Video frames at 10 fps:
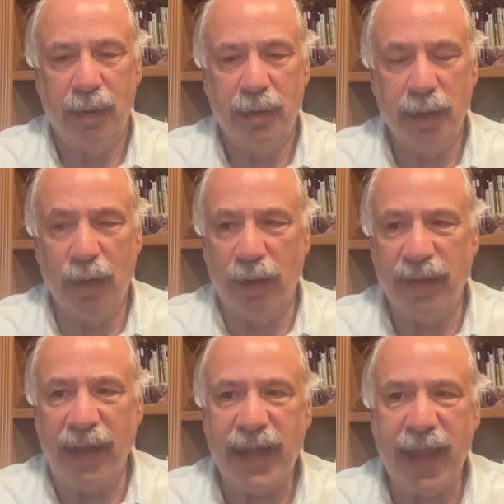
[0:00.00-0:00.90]
No,
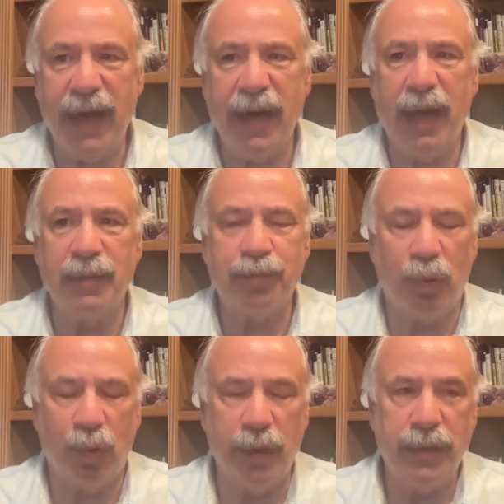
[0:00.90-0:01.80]
and they cannot
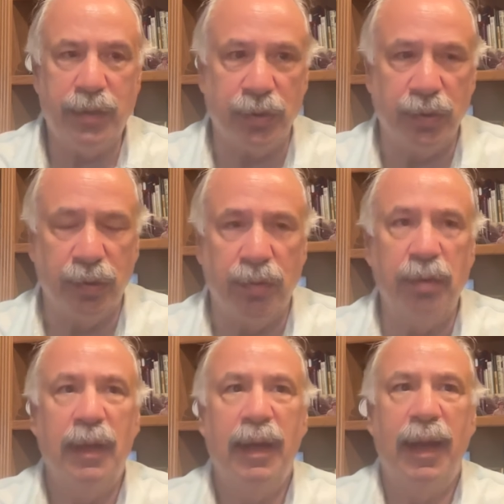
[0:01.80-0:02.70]
point
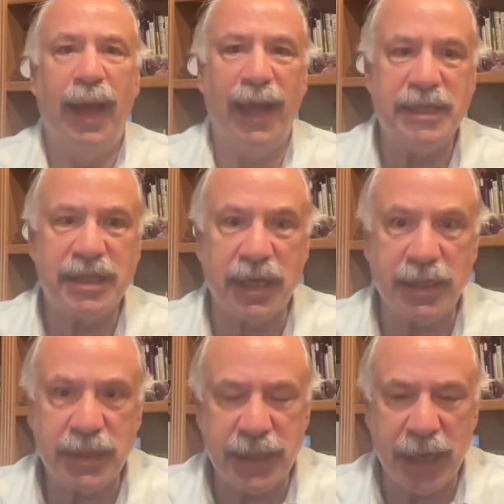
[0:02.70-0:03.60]
to a
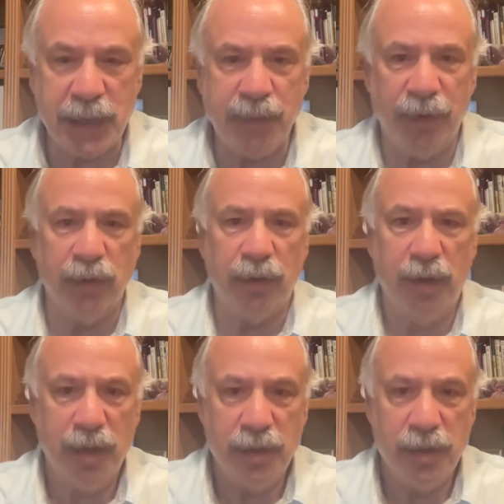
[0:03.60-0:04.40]
successful